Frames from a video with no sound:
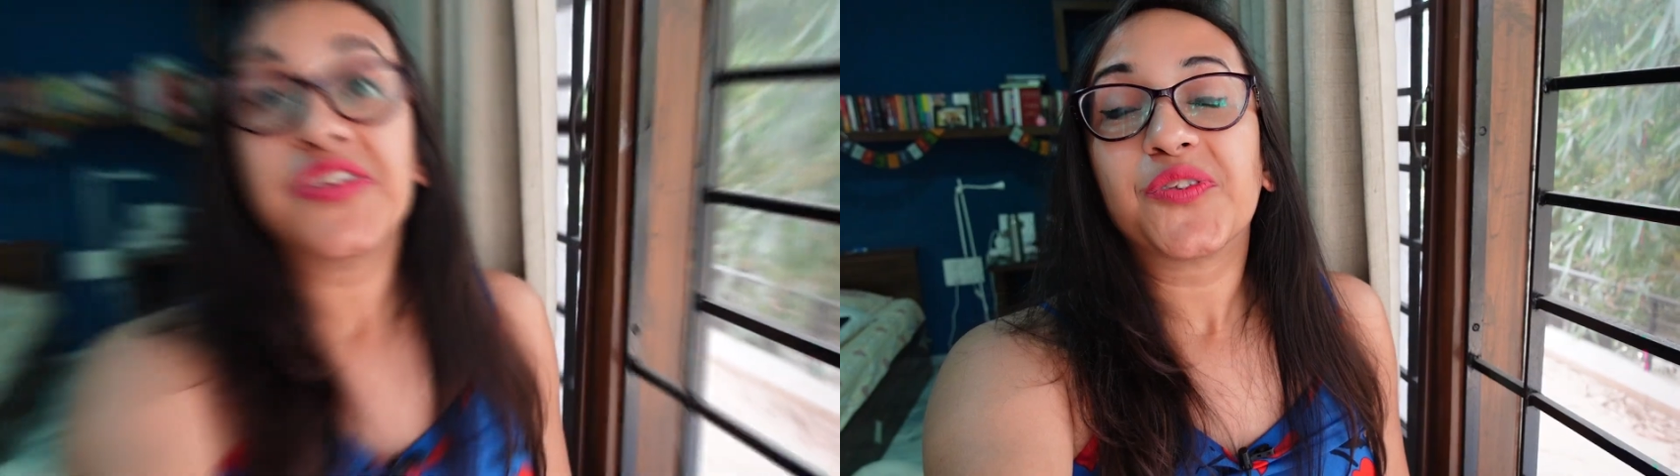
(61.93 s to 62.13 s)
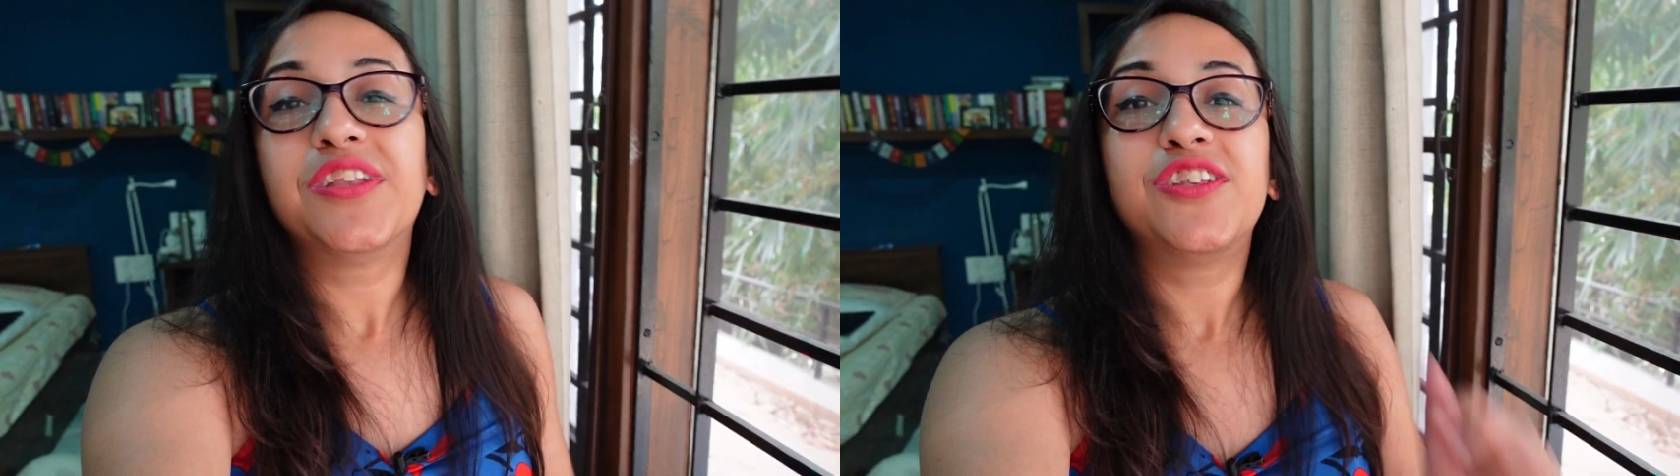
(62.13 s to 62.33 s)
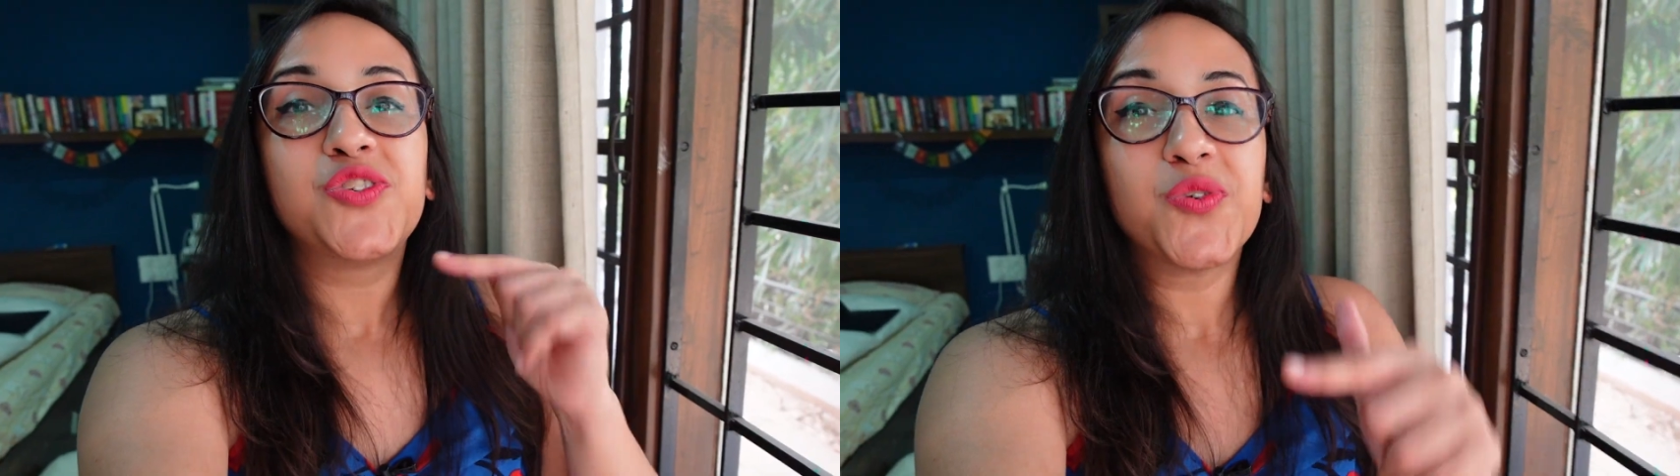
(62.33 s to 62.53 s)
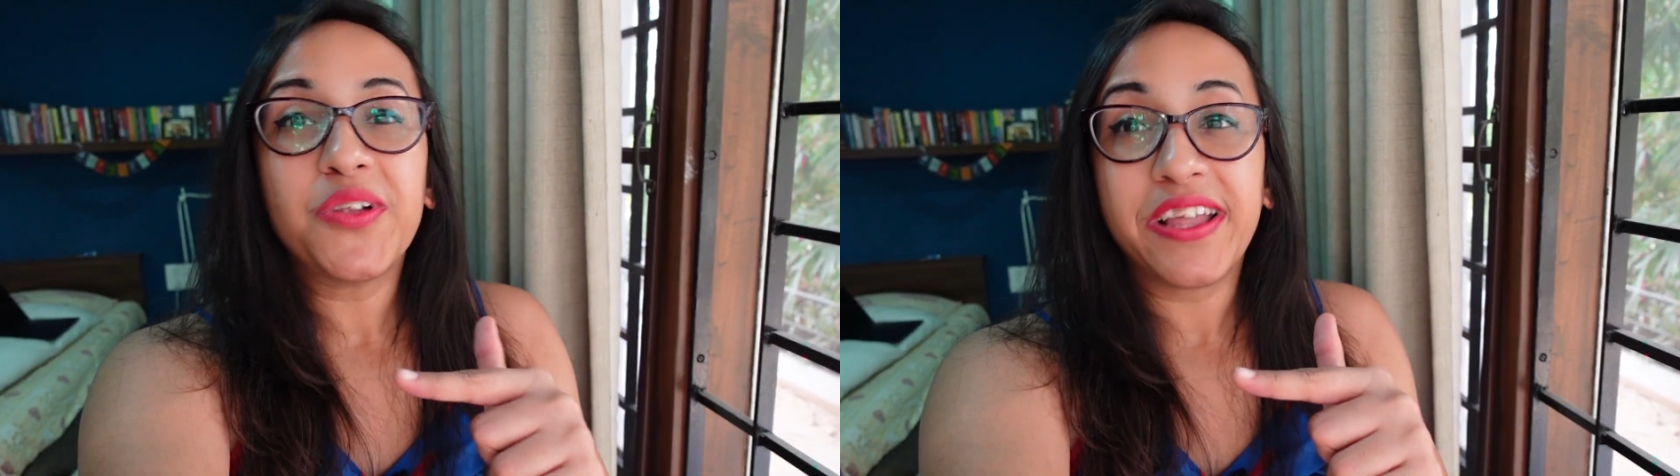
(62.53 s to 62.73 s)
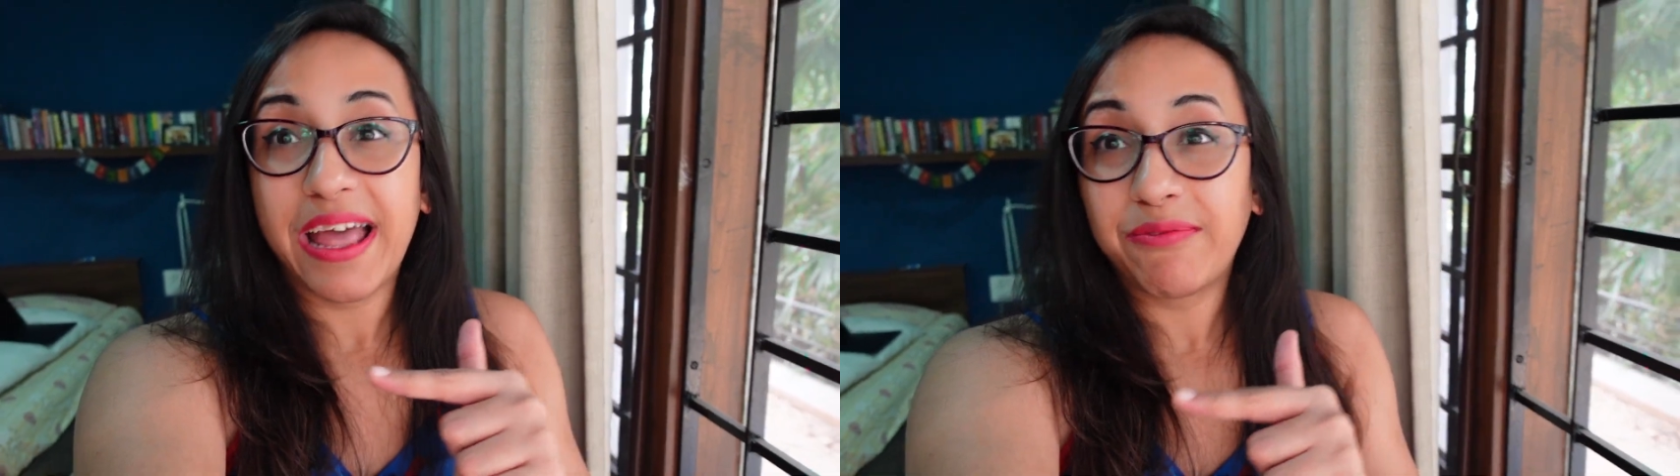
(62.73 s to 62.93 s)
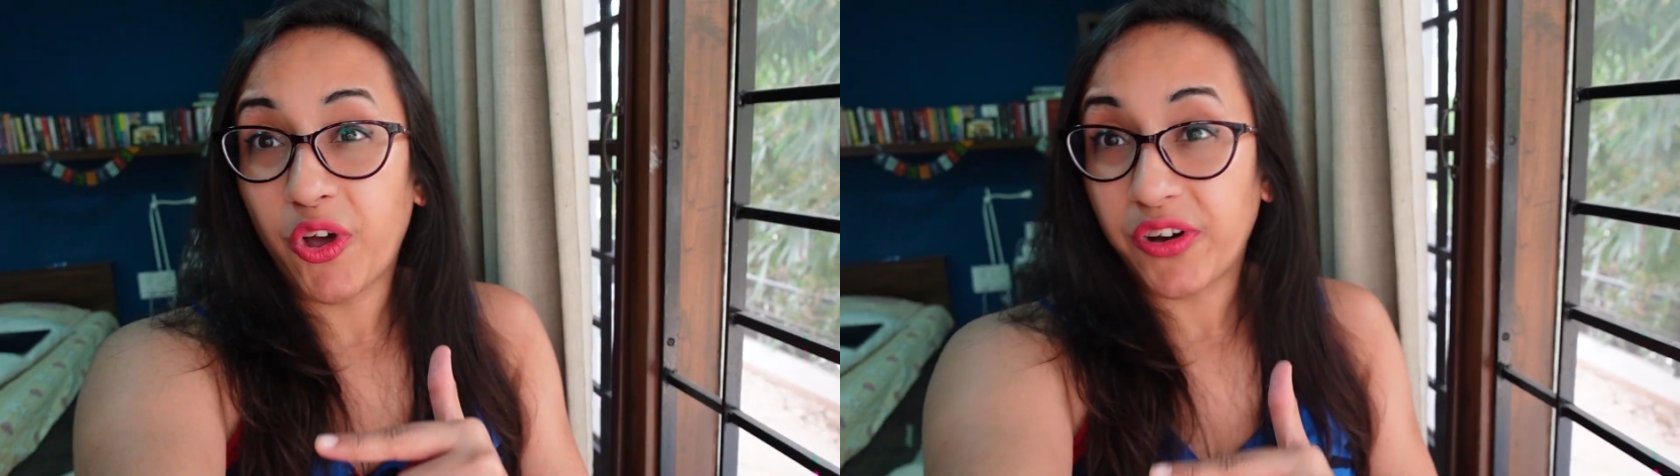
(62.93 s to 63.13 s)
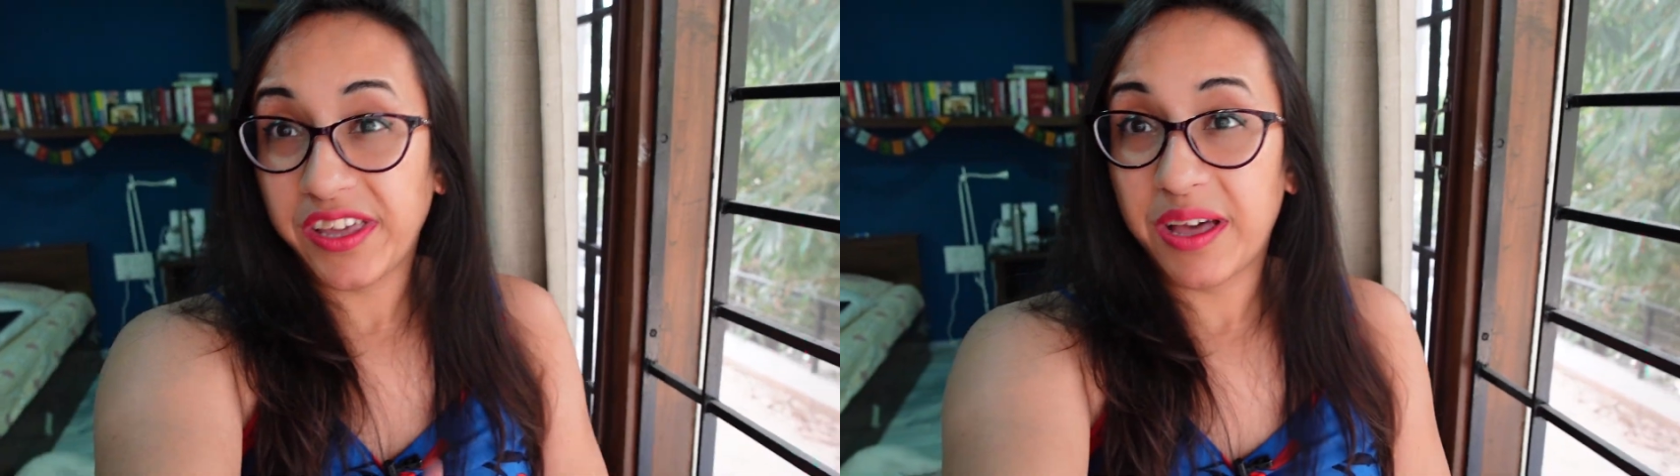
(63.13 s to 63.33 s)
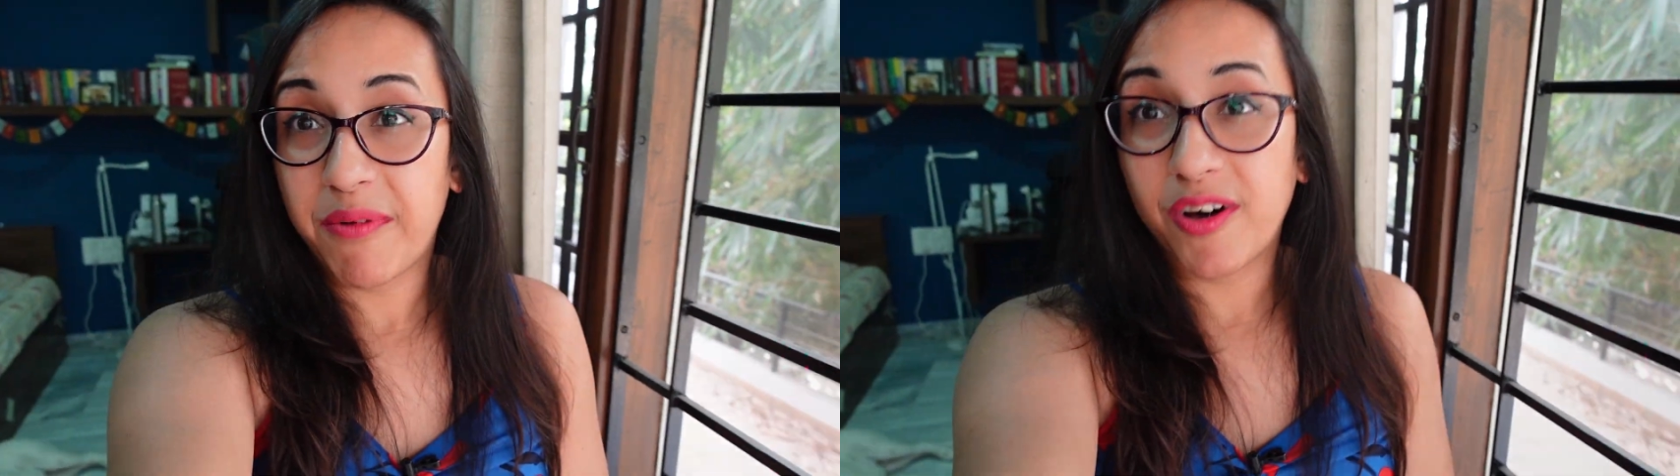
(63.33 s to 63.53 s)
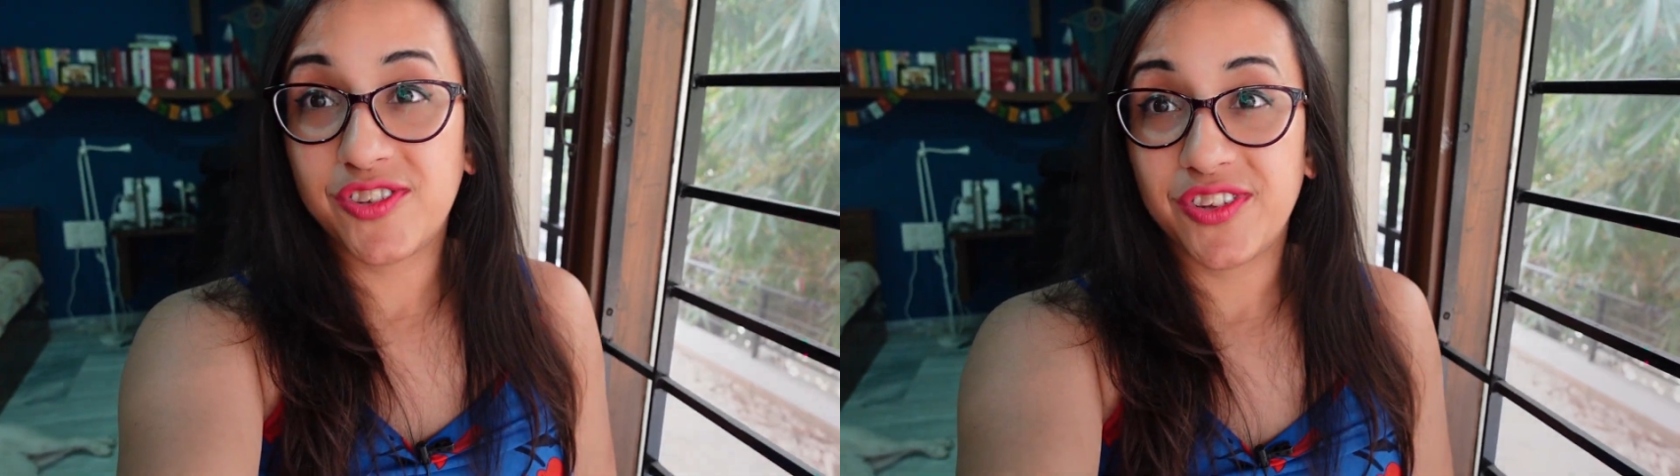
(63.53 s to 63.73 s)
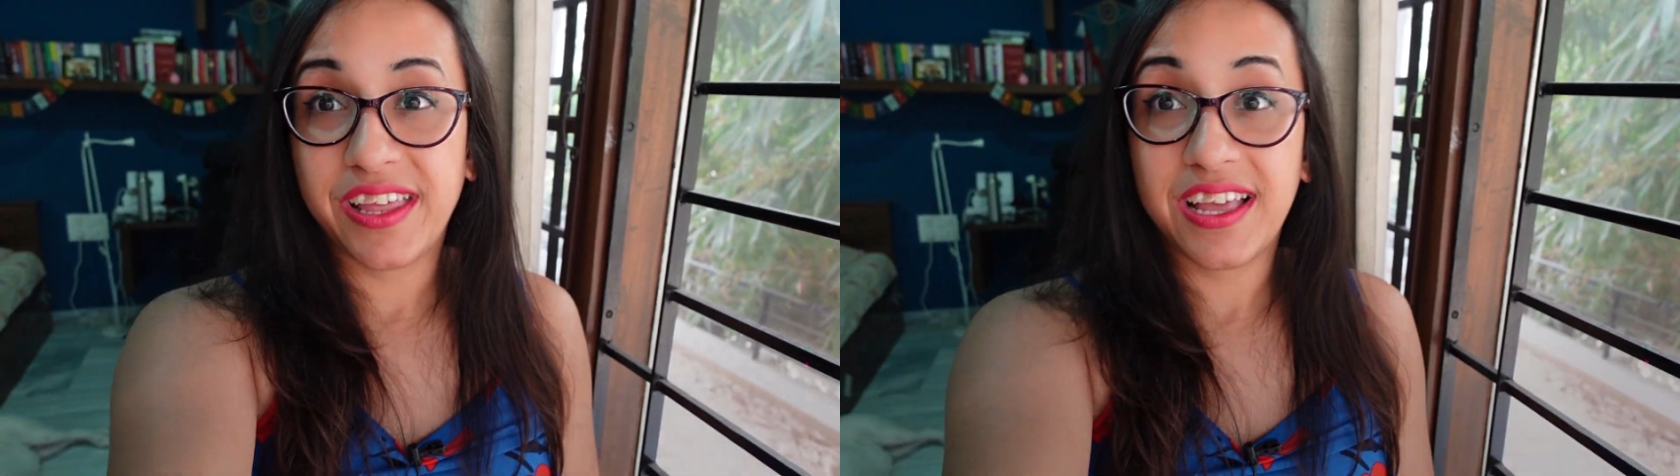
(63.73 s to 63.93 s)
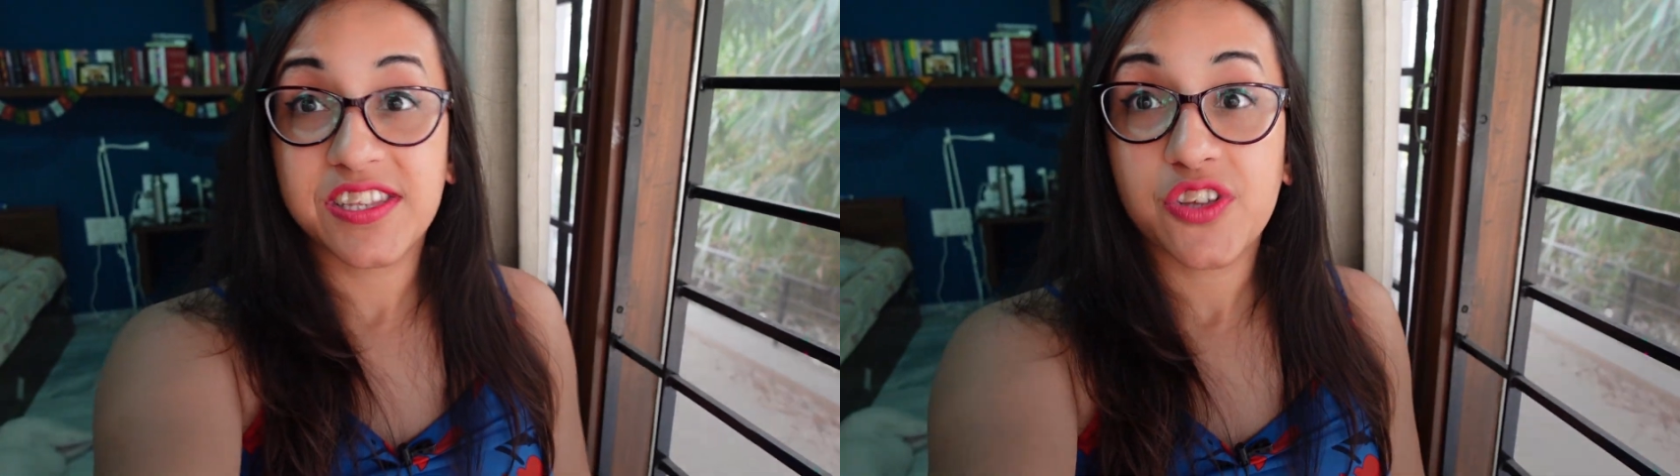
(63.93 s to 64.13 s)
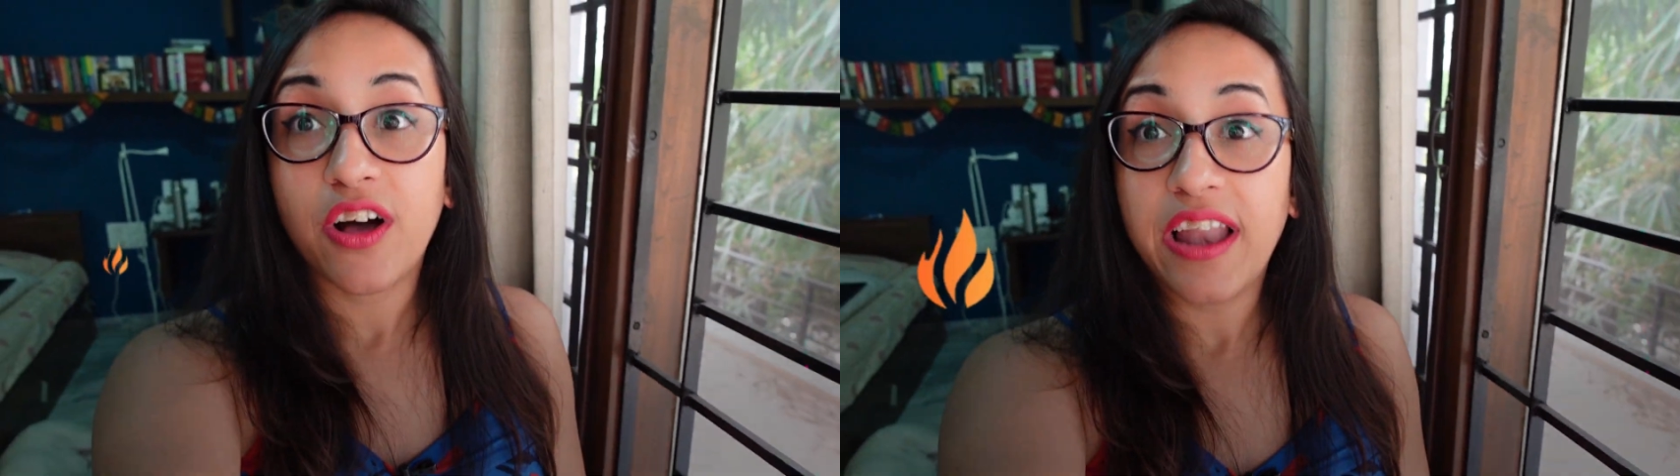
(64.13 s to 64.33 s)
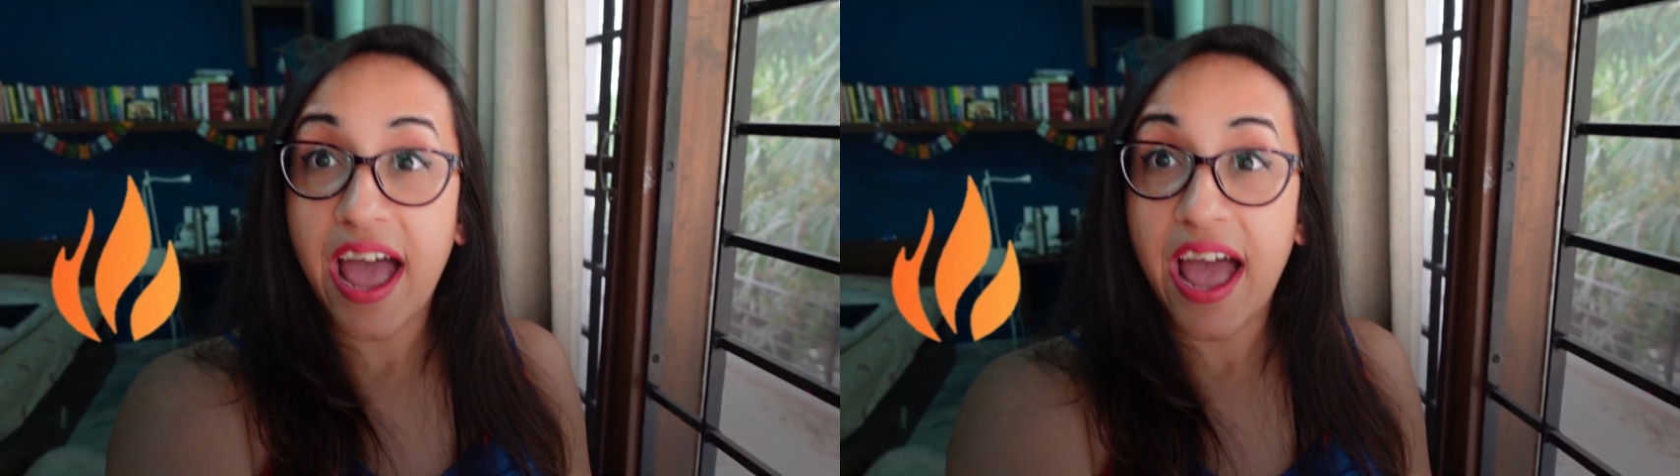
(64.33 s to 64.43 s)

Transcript: So the tool that I'm talking about today is called